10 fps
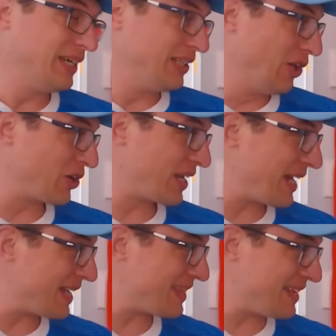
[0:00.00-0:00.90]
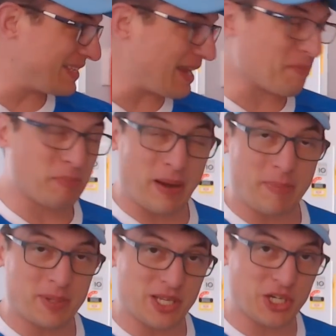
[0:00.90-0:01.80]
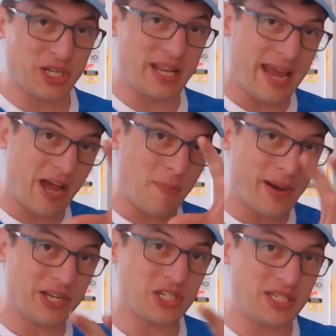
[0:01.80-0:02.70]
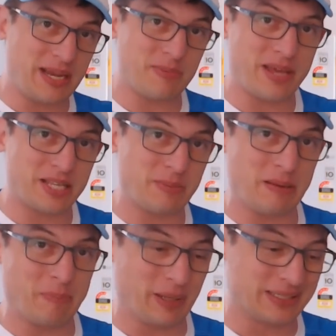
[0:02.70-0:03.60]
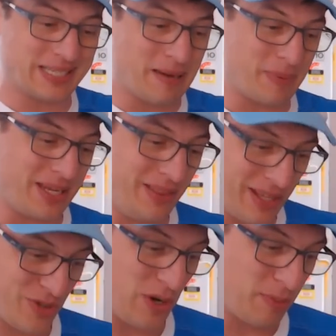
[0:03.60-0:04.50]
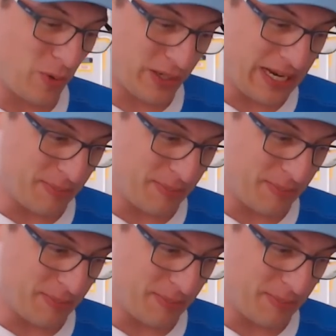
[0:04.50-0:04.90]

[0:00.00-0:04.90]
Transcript: Looking at the depth by position, how much depth has been built up in this Rugby World Cup